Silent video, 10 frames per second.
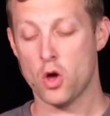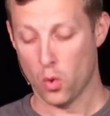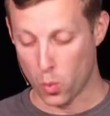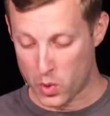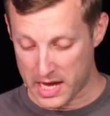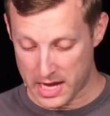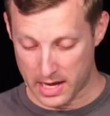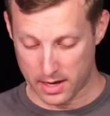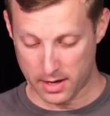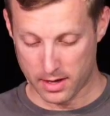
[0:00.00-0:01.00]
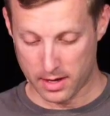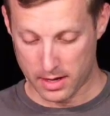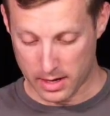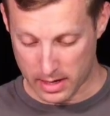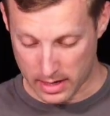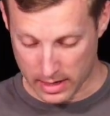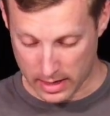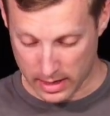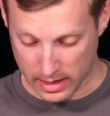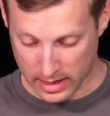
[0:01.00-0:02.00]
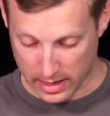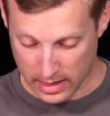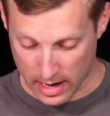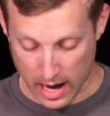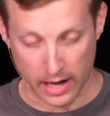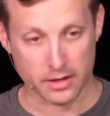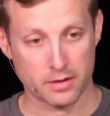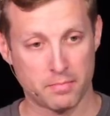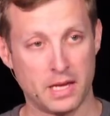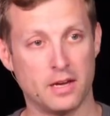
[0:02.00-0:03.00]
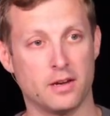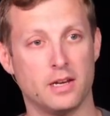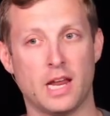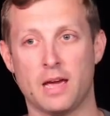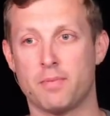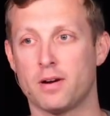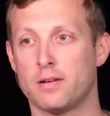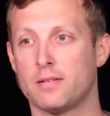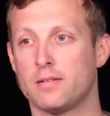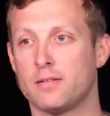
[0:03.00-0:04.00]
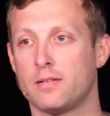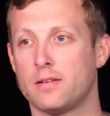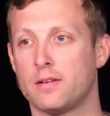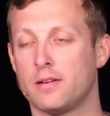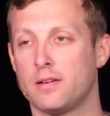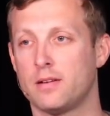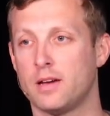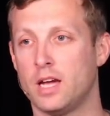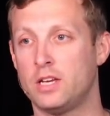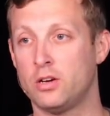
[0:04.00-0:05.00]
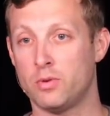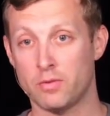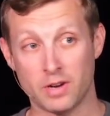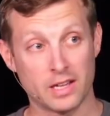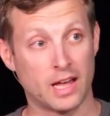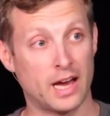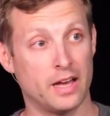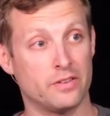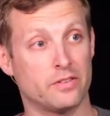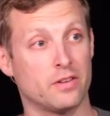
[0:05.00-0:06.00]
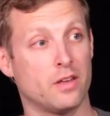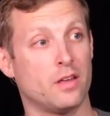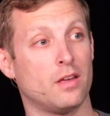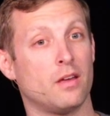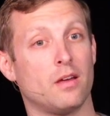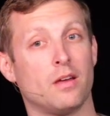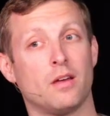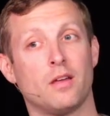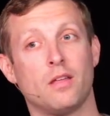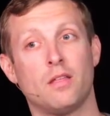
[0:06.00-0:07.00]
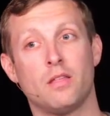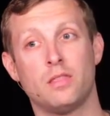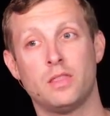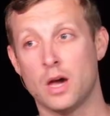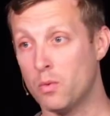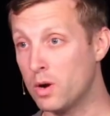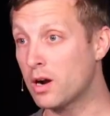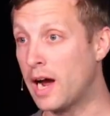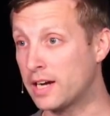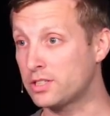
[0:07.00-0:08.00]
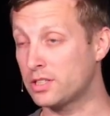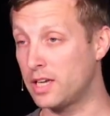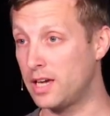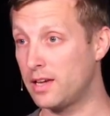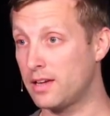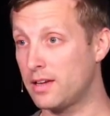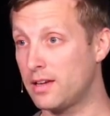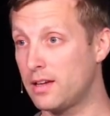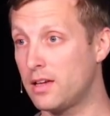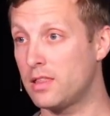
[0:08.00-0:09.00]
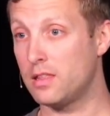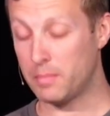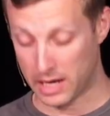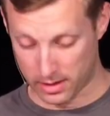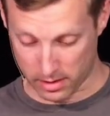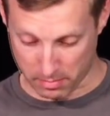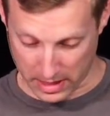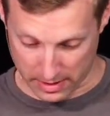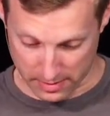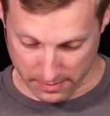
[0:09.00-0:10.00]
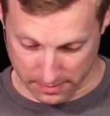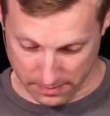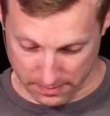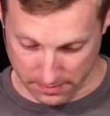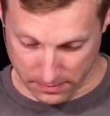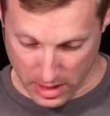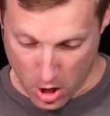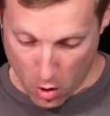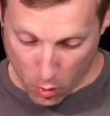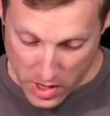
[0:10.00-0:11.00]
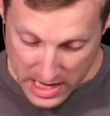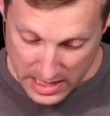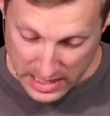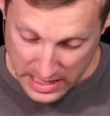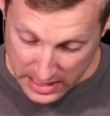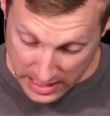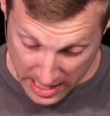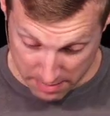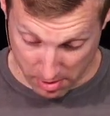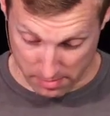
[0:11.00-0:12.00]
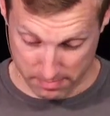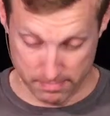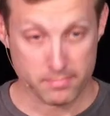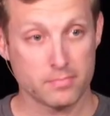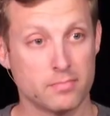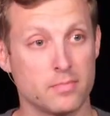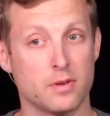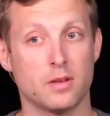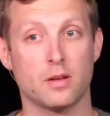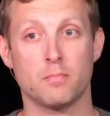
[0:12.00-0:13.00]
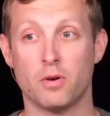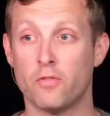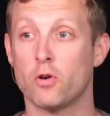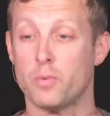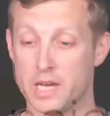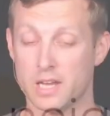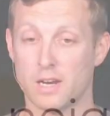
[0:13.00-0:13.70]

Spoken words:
We cannot be a good neighbor until we realize that we're actually the man in the pit. We need a neighbor before we can